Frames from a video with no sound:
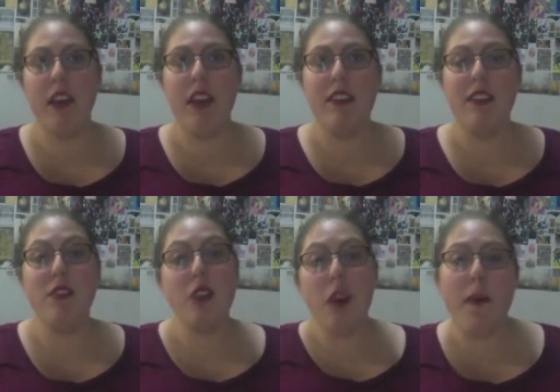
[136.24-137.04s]

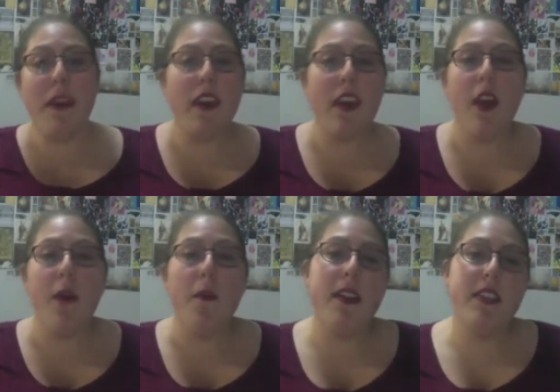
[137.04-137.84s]
dystopian,
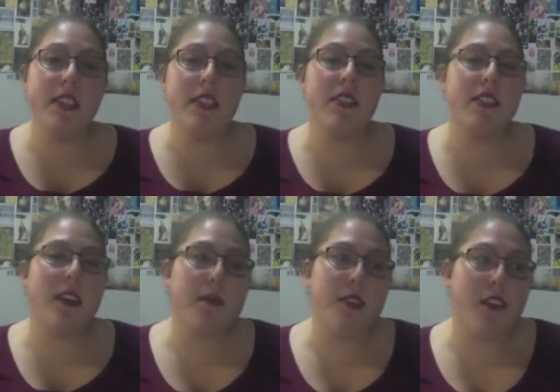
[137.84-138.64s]
which is a
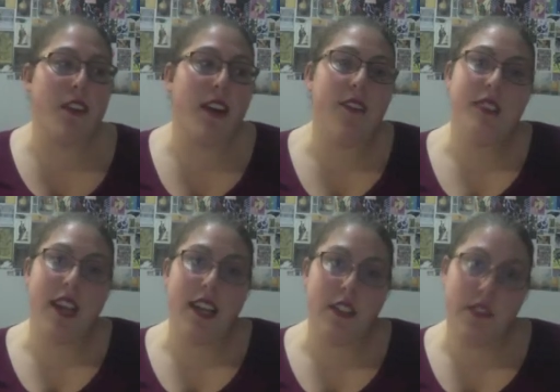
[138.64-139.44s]
subgenre of
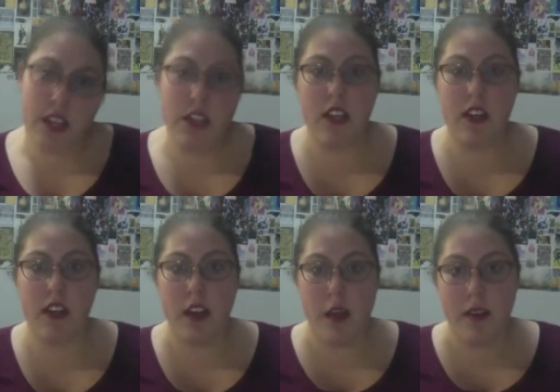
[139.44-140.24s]
science fiction
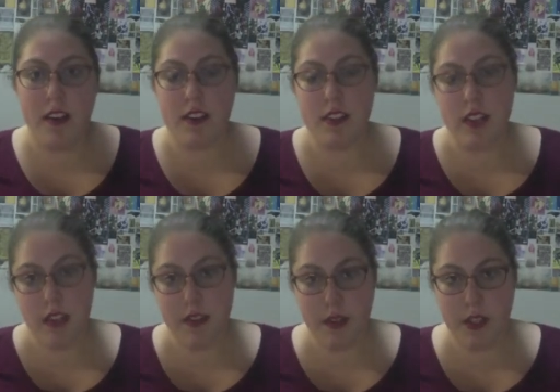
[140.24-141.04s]
because it's set in the
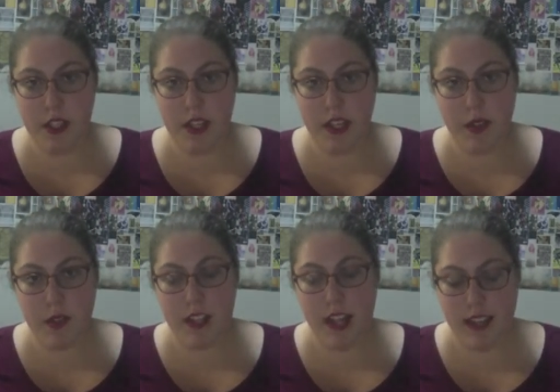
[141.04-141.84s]
future and usually
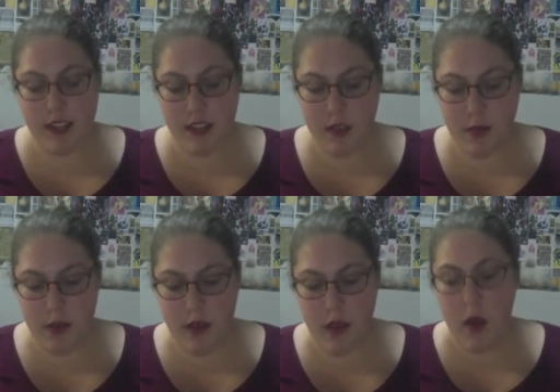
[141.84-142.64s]
has to do with
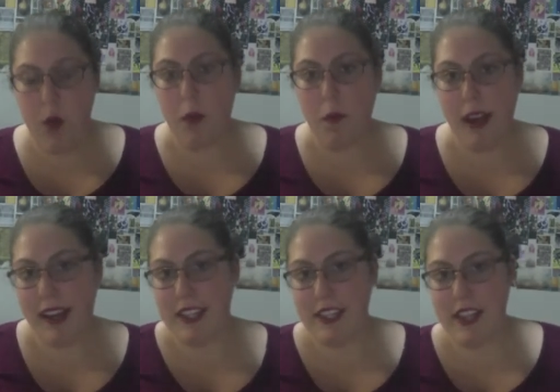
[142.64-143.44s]
wacky
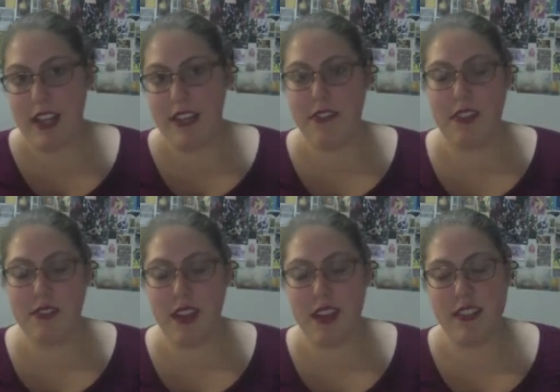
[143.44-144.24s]
scientific
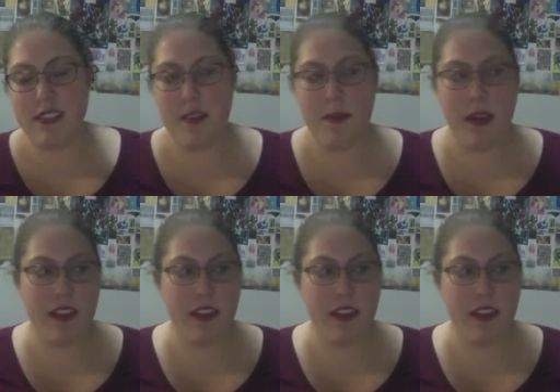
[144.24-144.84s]
advances that make this.